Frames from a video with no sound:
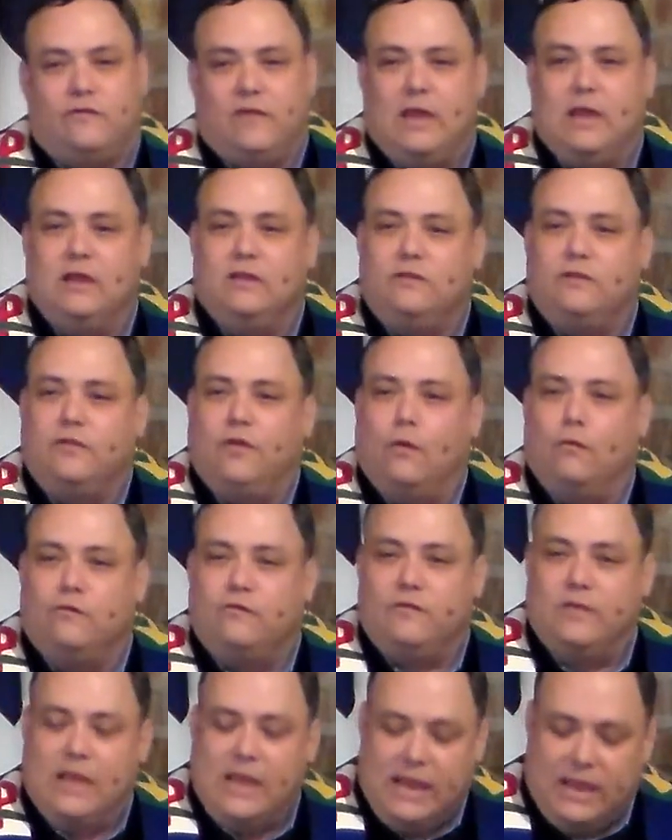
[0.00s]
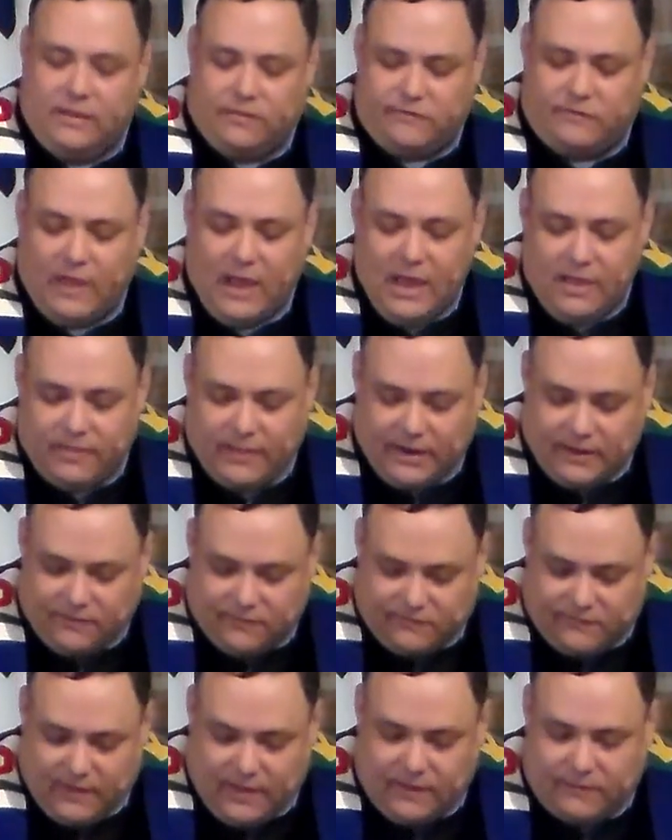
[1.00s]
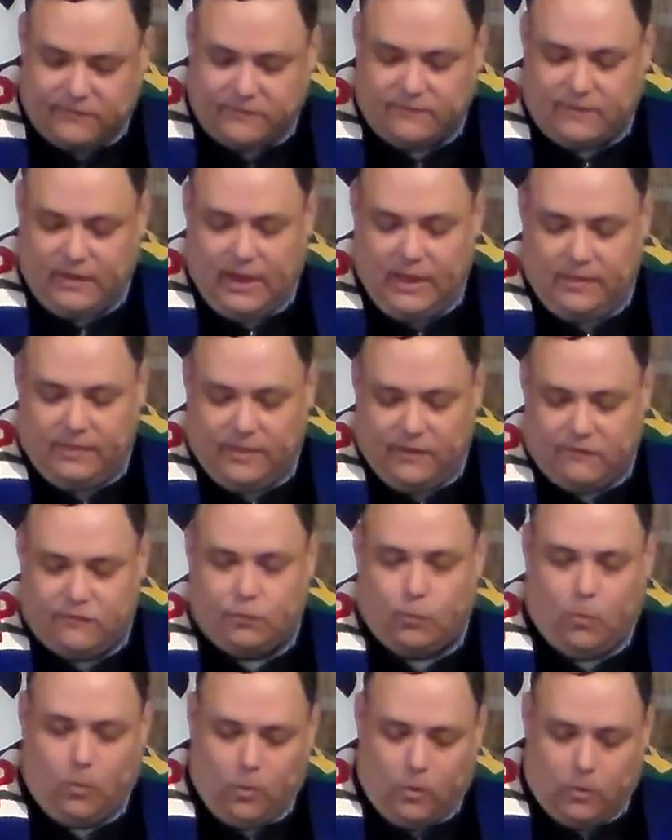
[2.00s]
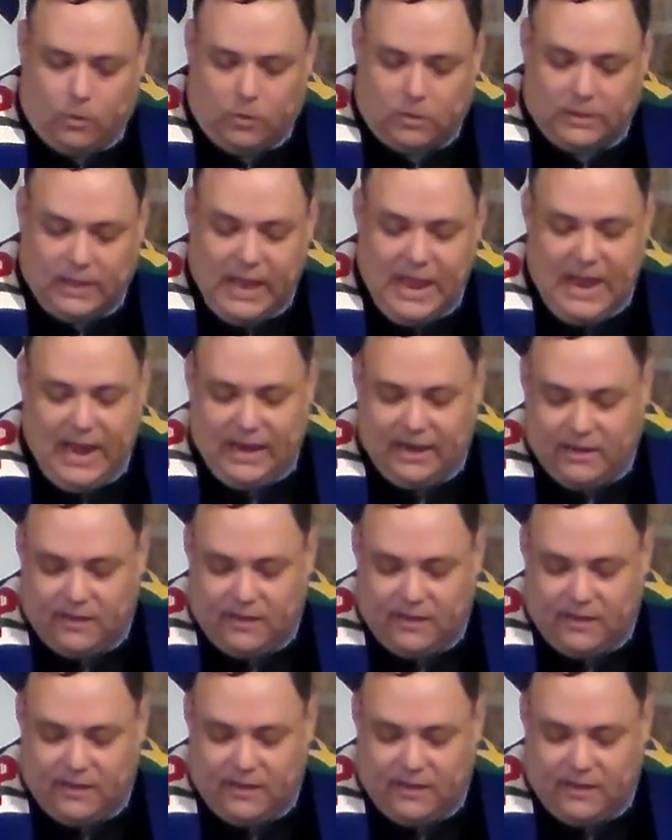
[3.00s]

seeing to those needs that exist in this world.